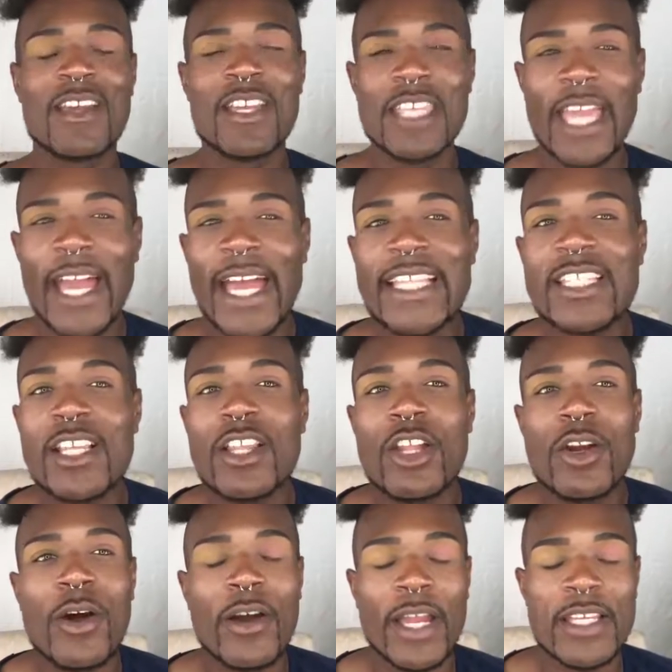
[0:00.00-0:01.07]
Yeah, it's a
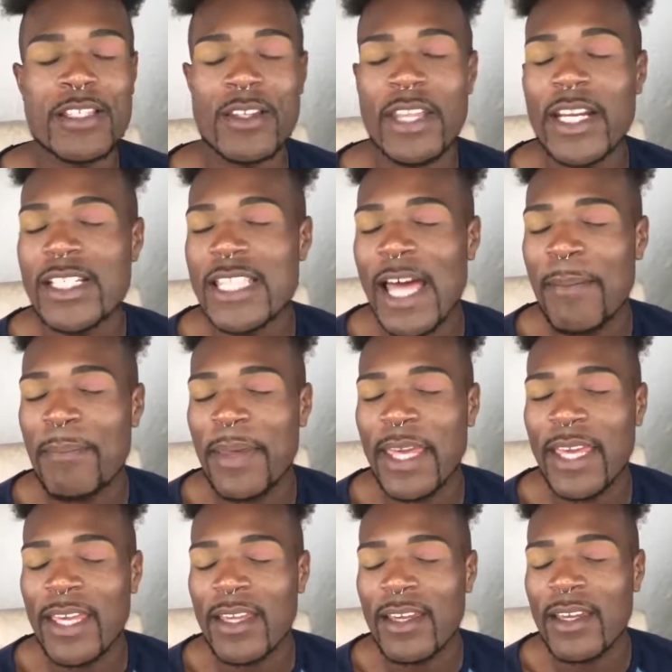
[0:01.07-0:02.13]
little. Okay, so there's that
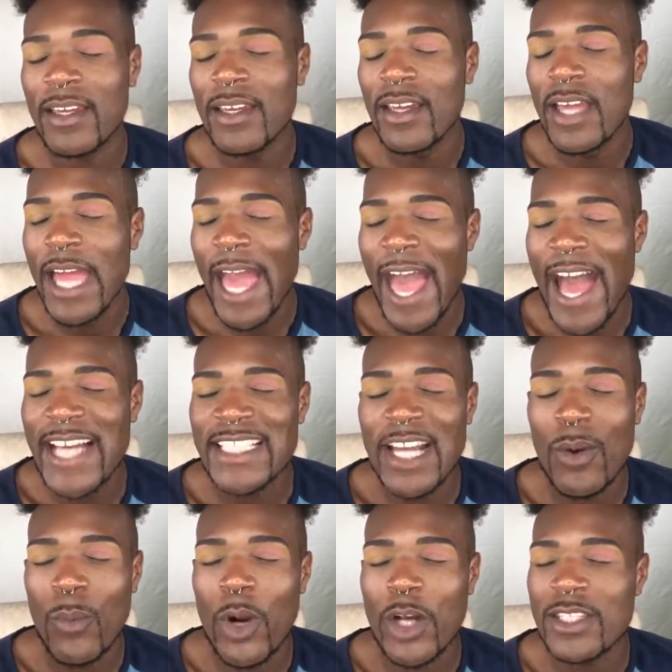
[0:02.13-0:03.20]
pink. As
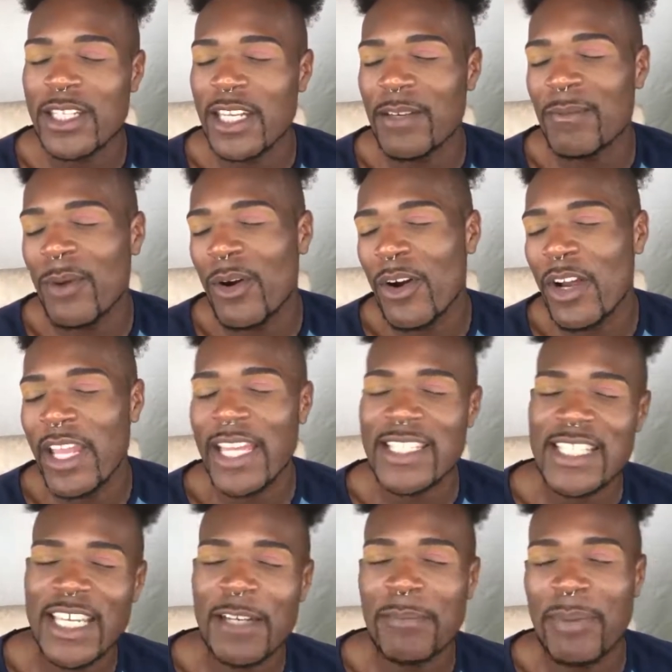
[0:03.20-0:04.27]
I worked it in more, it
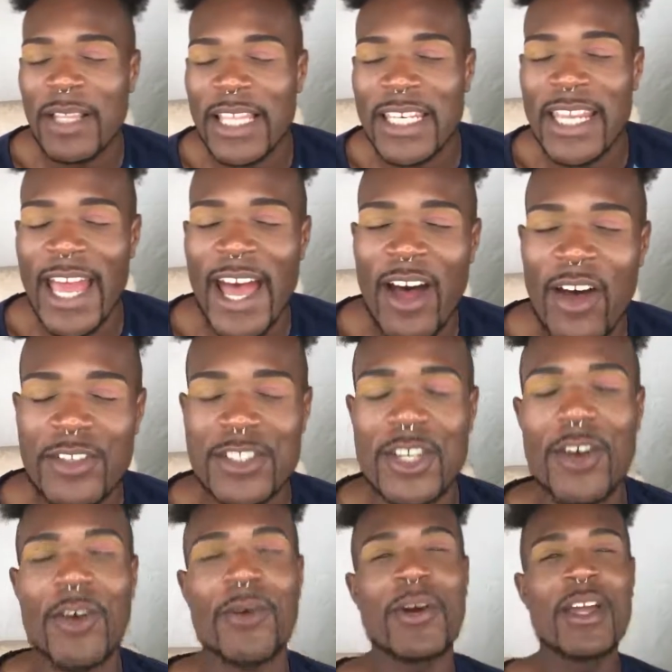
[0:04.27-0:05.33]
did blend out.
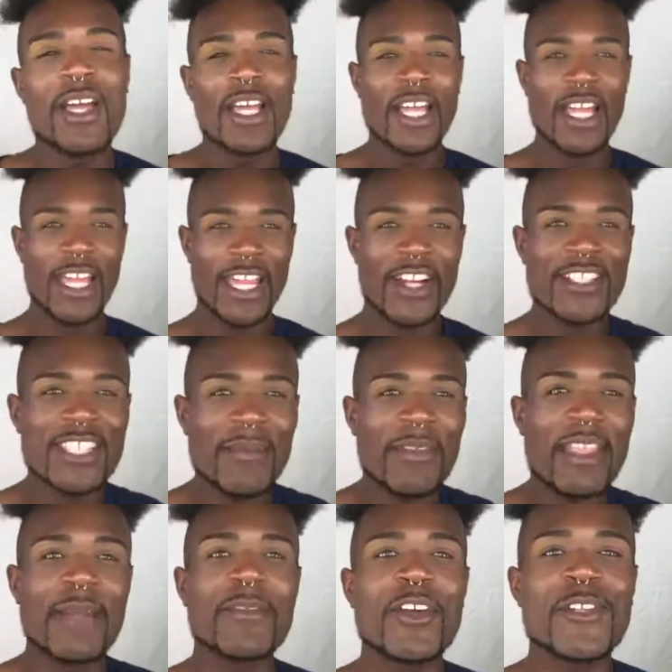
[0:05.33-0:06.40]
So here's
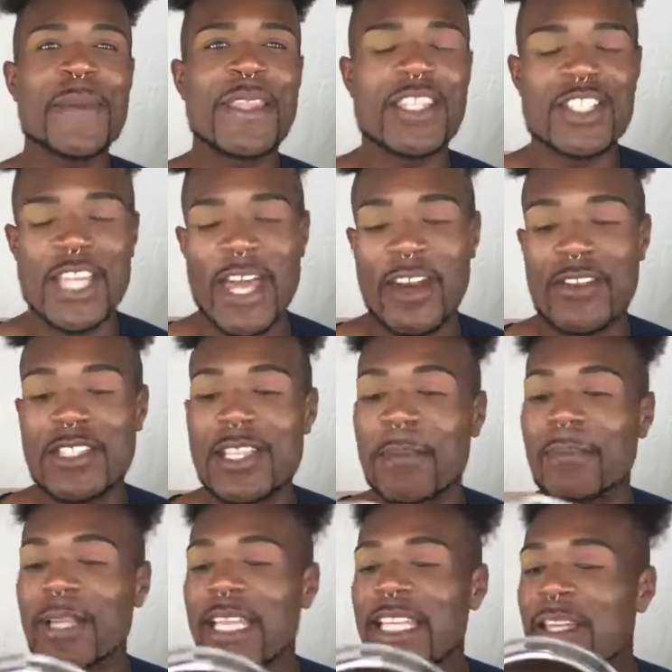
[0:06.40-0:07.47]
something I've noticed about the shadows. The
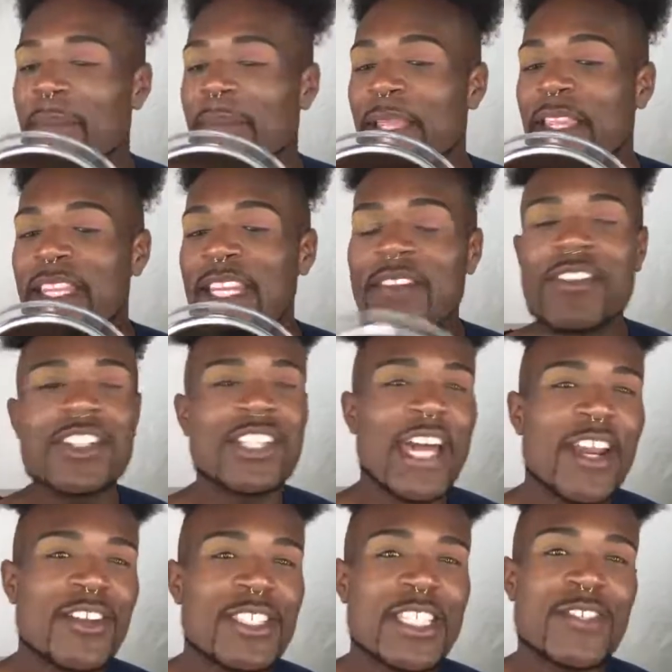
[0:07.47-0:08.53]
blendability of the
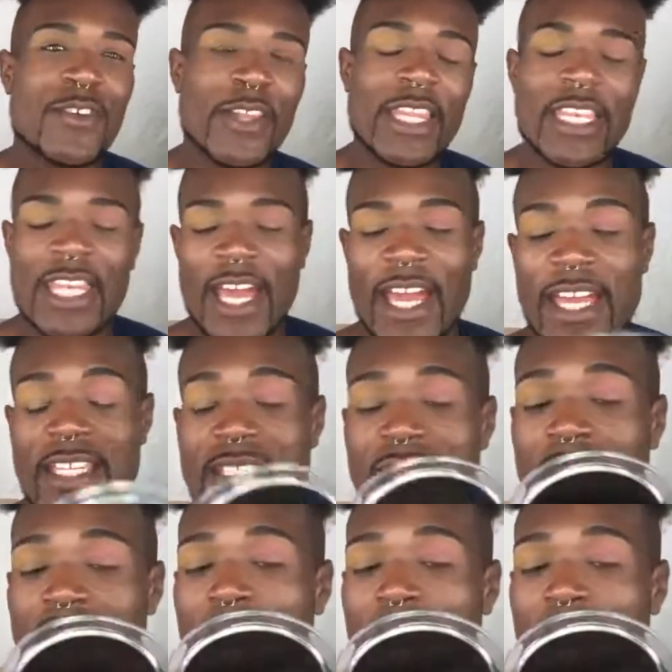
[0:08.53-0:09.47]
shadows is really nice.